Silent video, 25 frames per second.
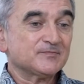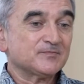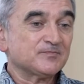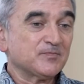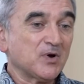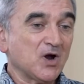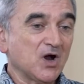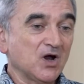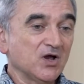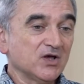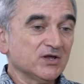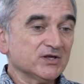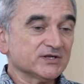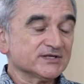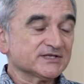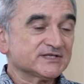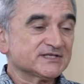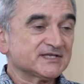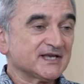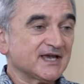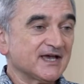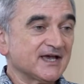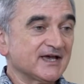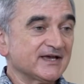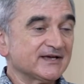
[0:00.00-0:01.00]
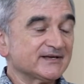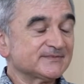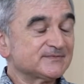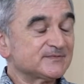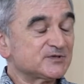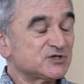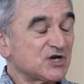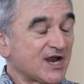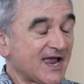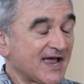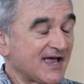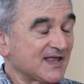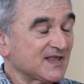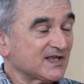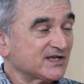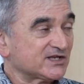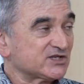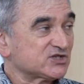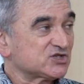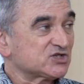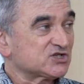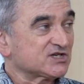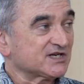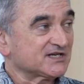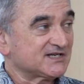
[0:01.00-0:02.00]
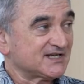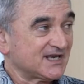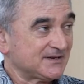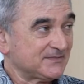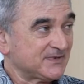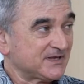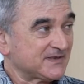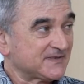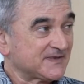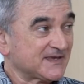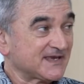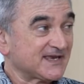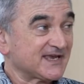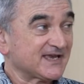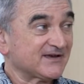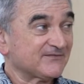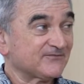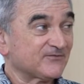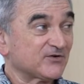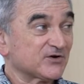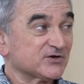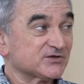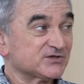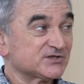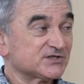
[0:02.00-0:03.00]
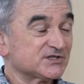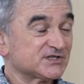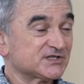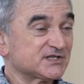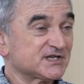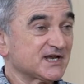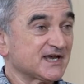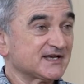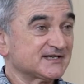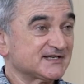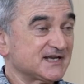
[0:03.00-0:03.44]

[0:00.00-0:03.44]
Paul's uh, challenge to Timothy in First